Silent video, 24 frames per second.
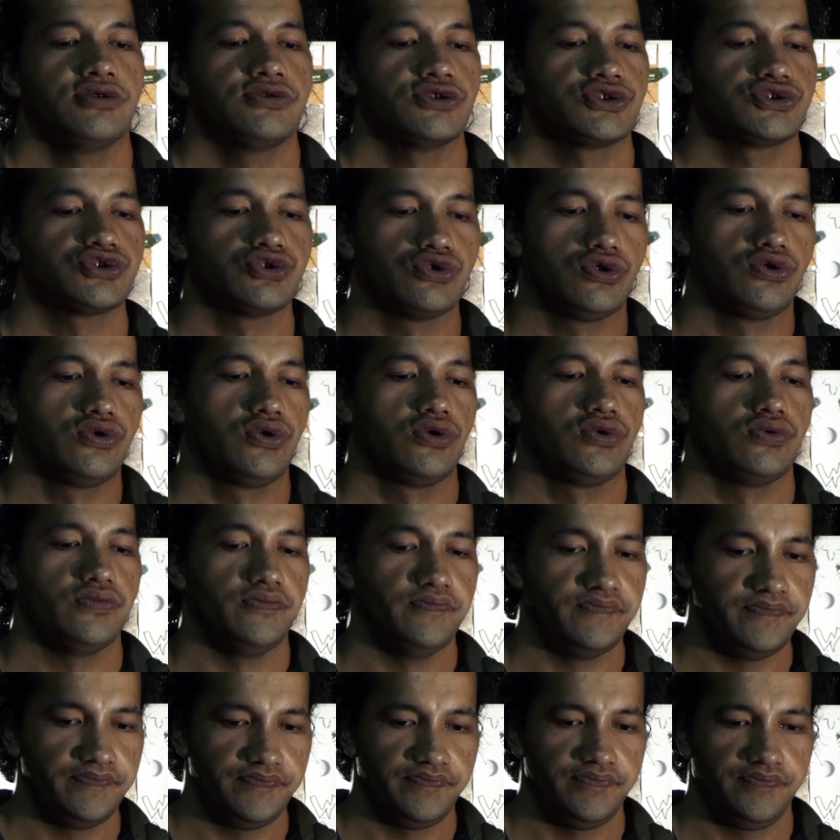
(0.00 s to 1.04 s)
So I'm
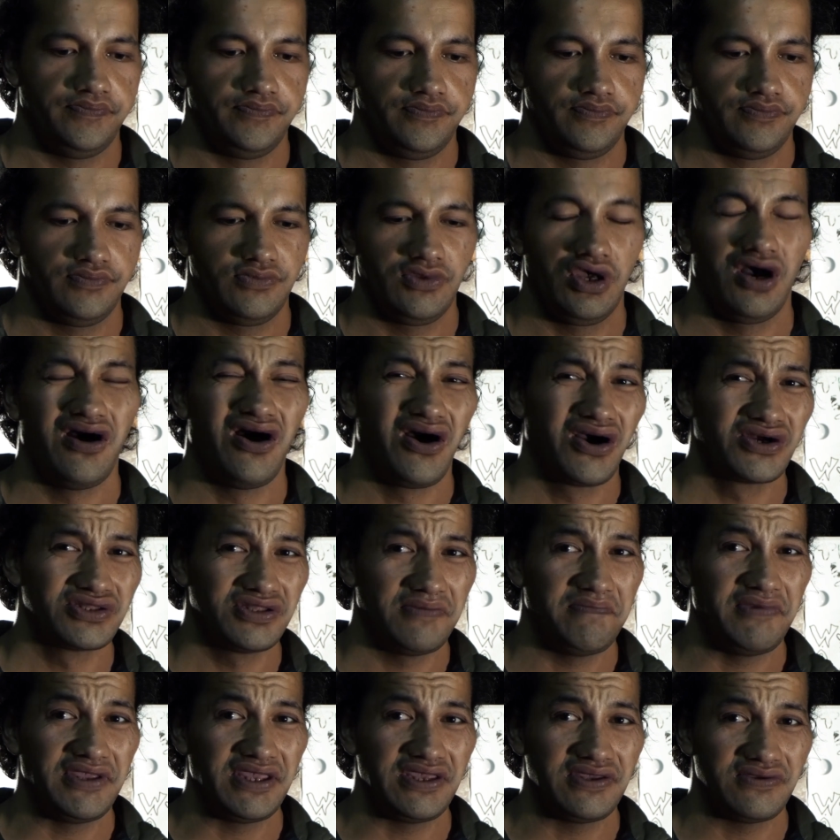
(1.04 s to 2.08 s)
going
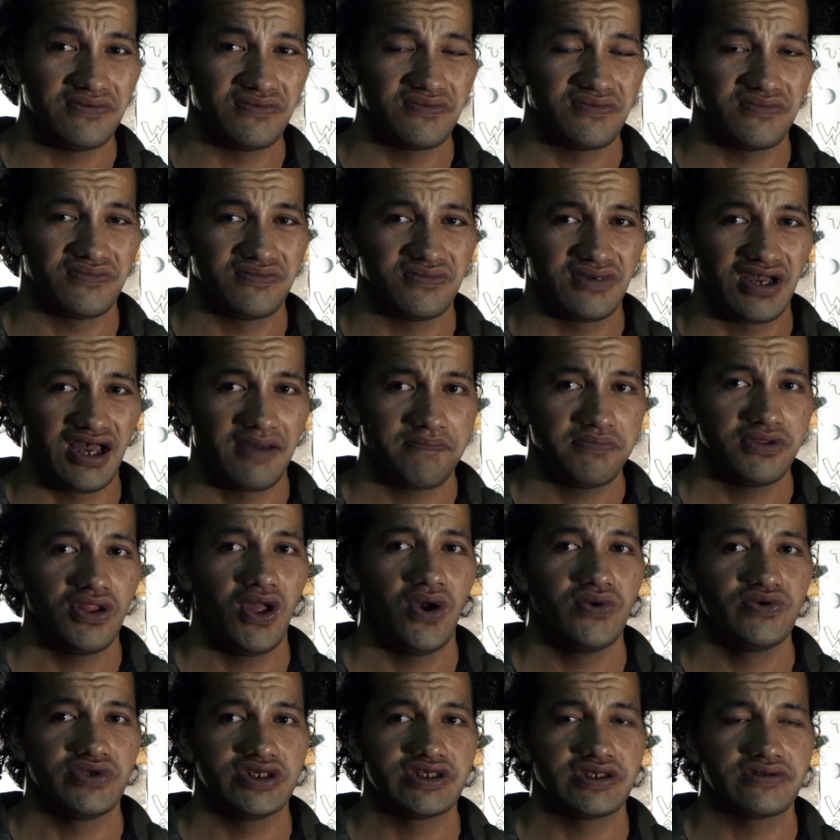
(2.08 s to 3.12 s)
to be
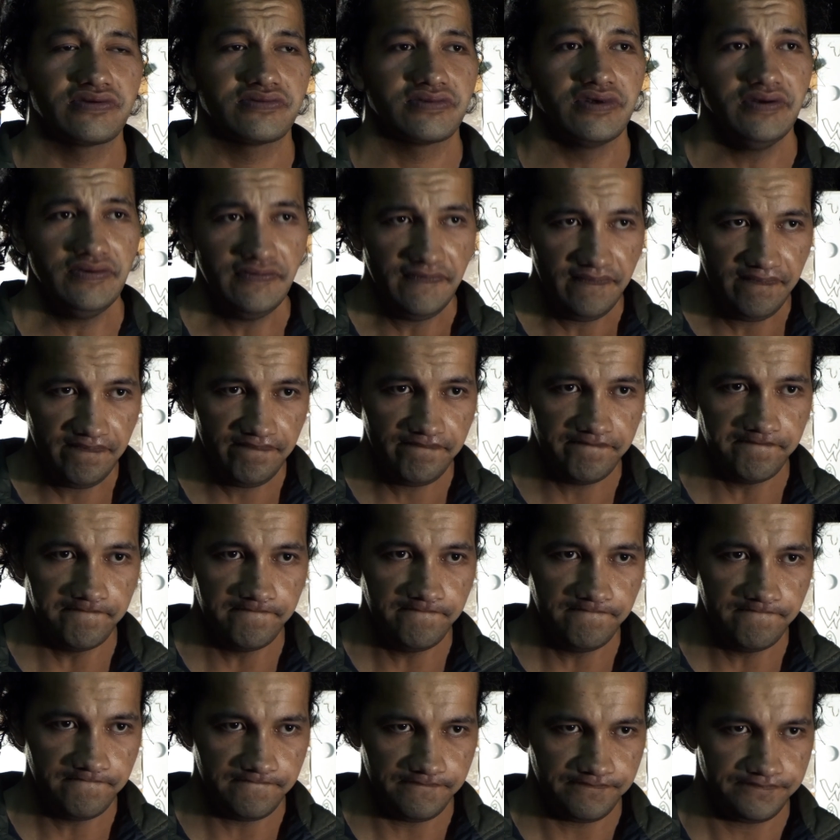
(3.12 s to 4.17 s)
uploading
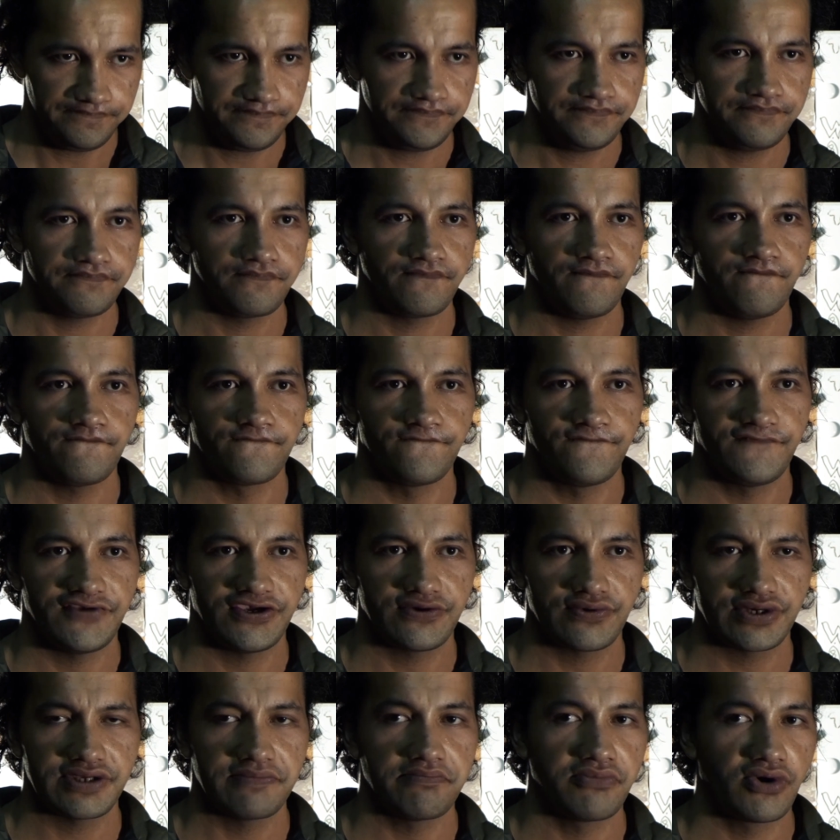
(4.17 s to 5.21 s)

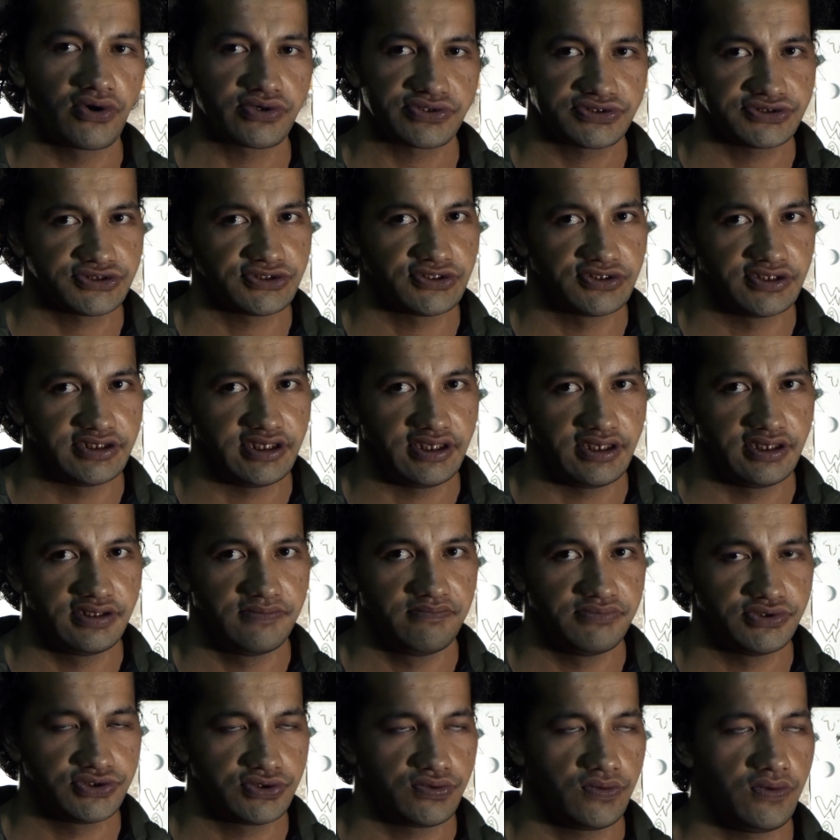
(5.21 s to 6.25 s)
very modestly
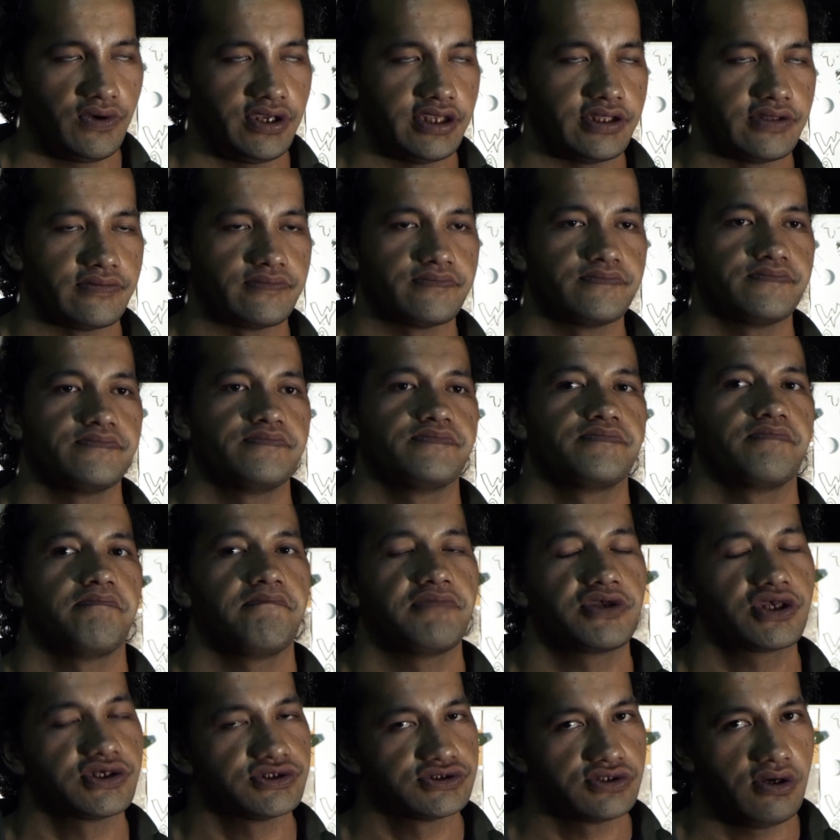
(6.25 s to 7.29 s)
in between
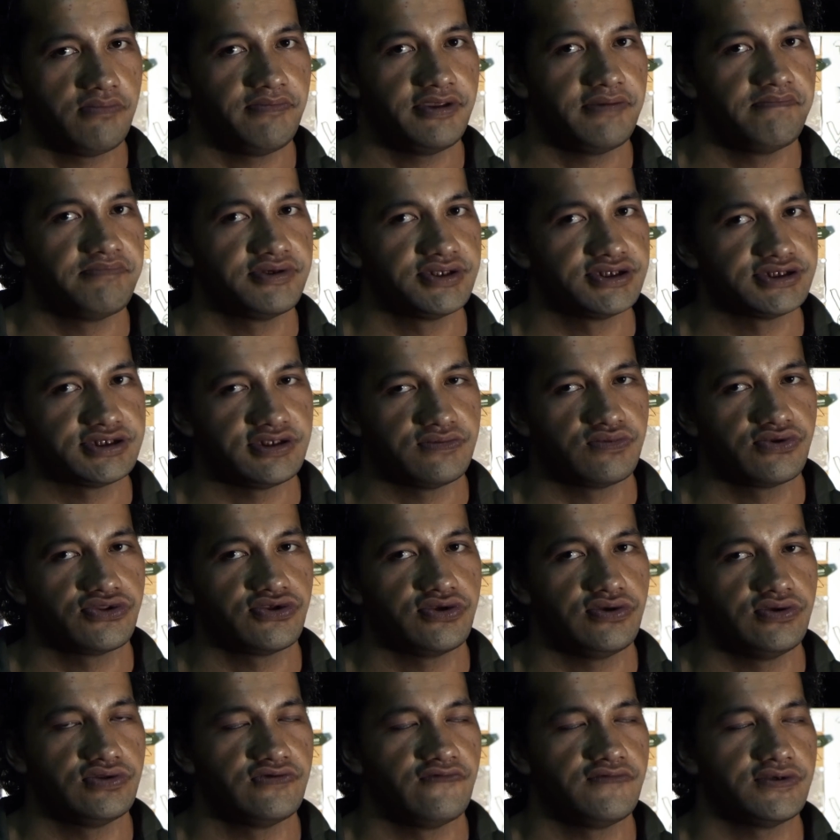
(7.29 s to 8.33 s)
because I'll be busy with
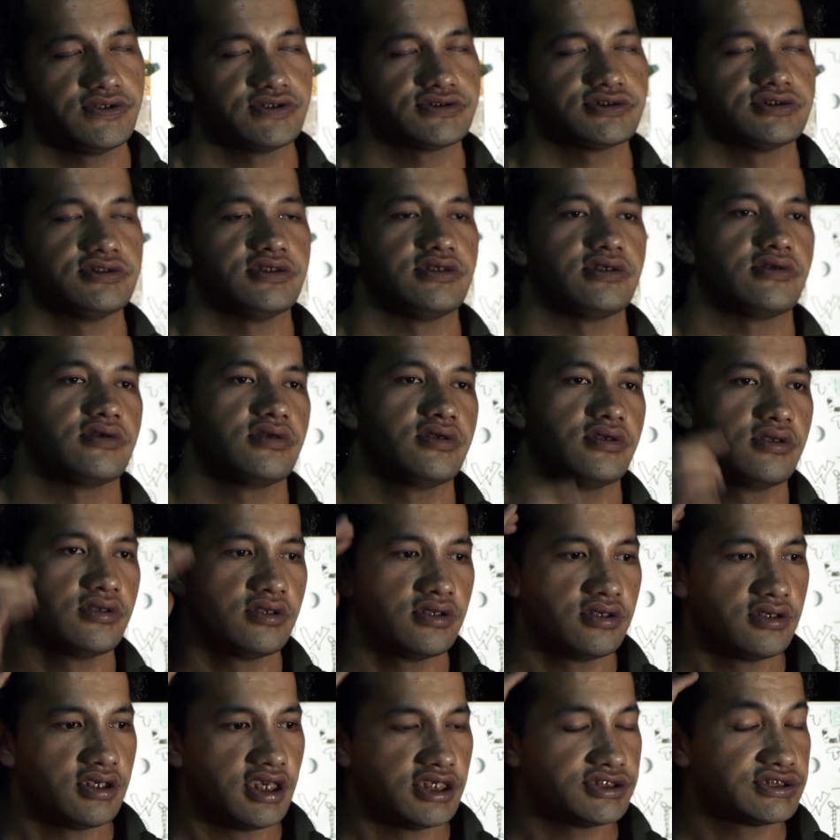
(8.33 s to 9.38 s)
university.
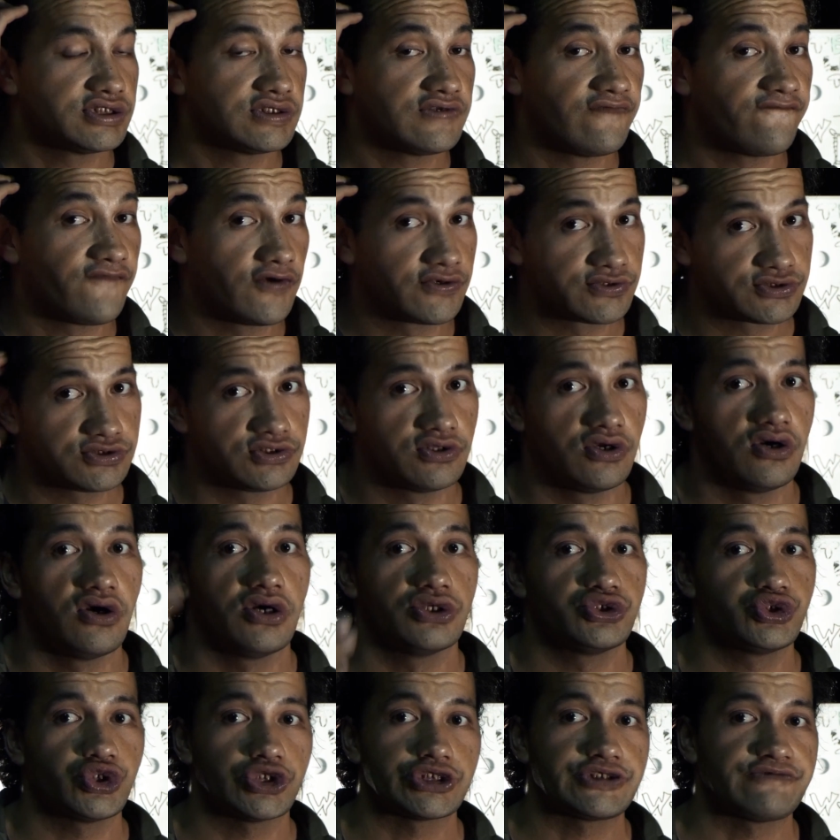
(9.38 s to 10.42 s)
As you folks know,
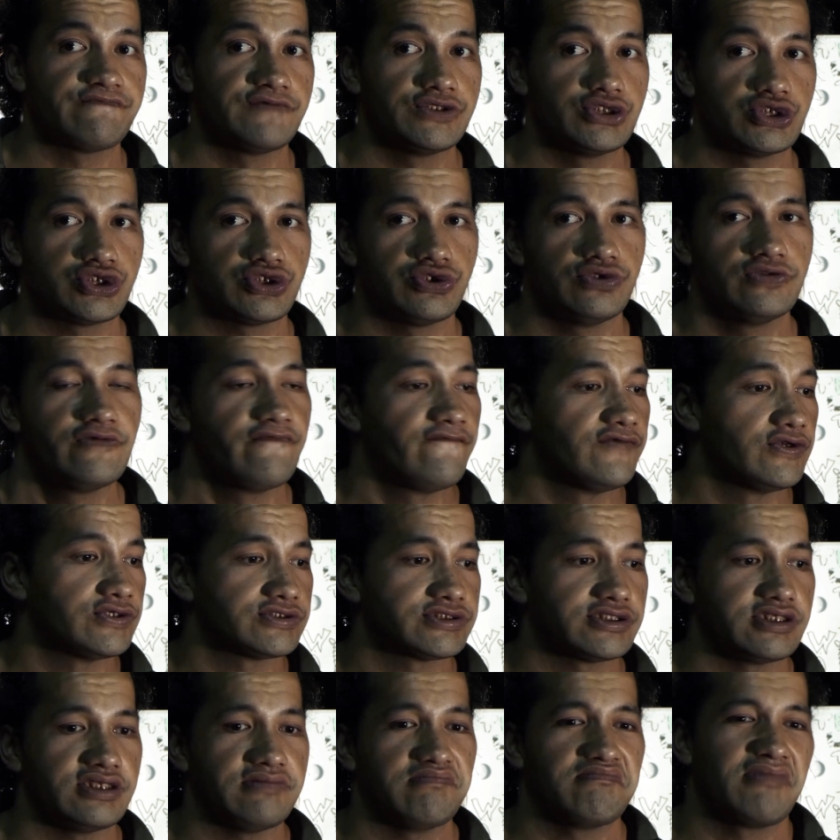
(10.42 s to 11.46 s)
I just finished
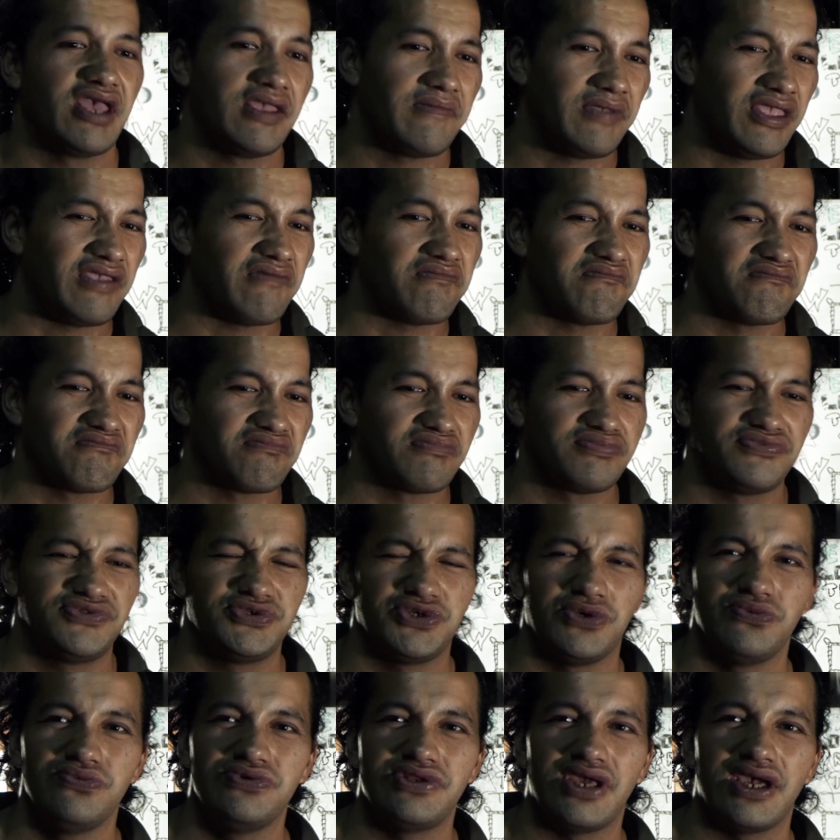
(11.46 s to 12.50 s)
university maybe
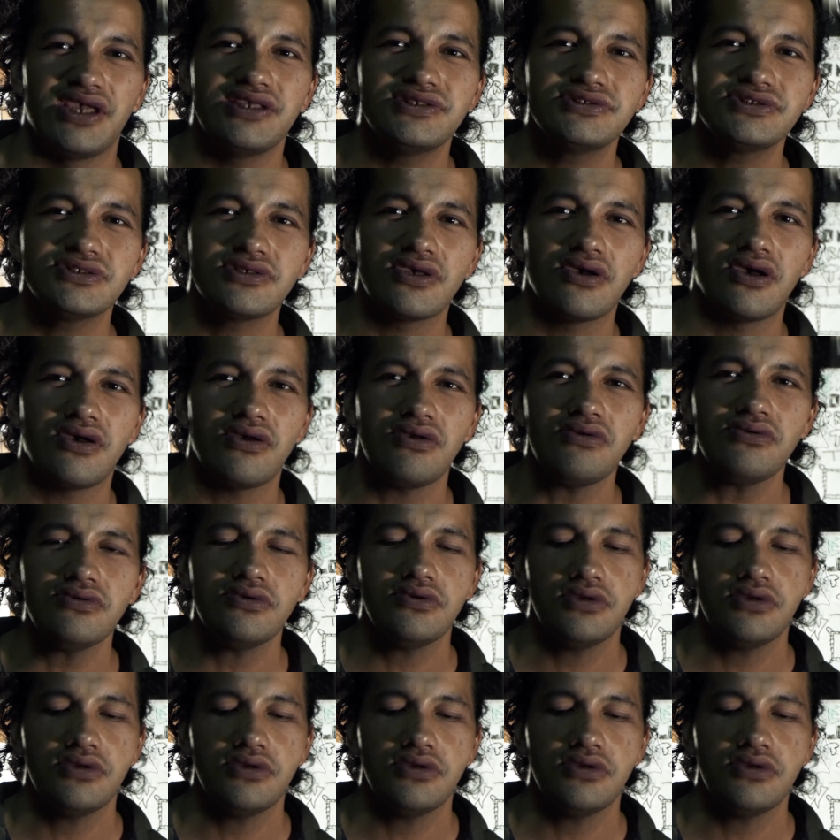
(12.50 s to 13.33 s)
2 days ago